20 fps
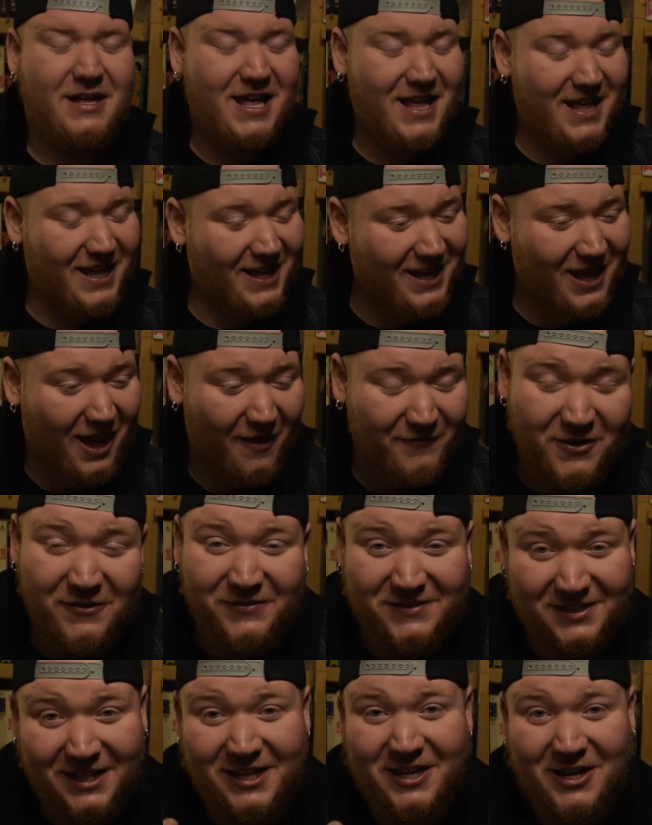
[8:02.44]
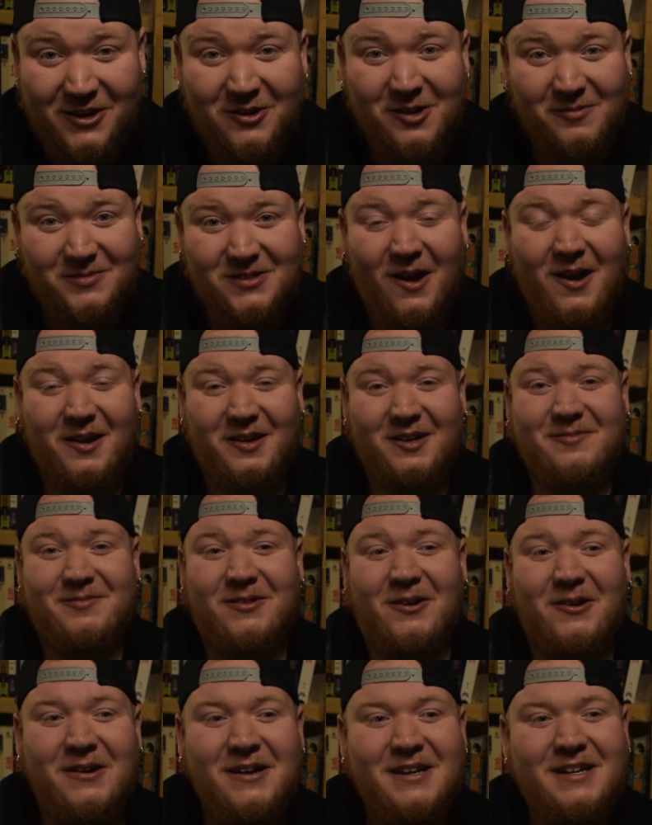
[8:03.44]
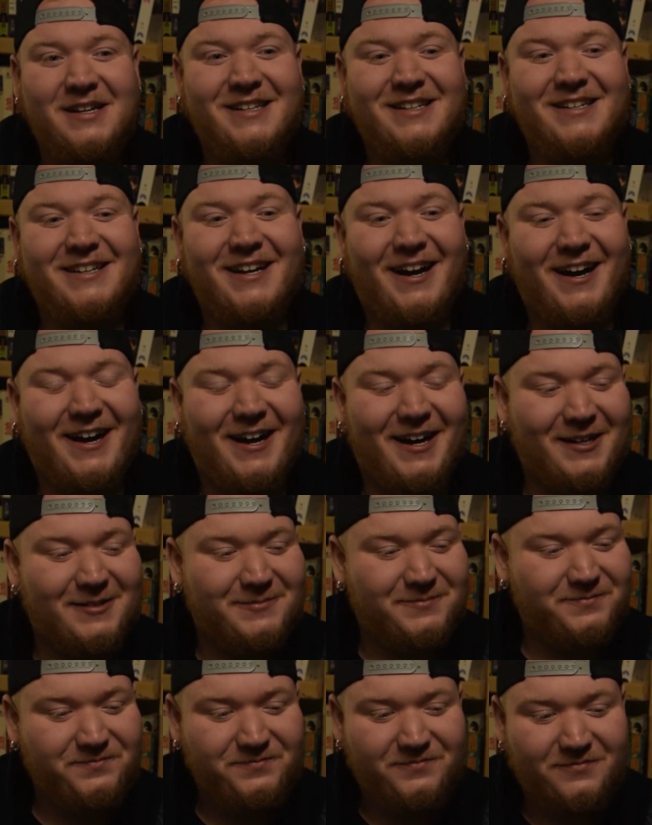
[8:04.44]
if you've seen it, you know what I'm talking about. Uh,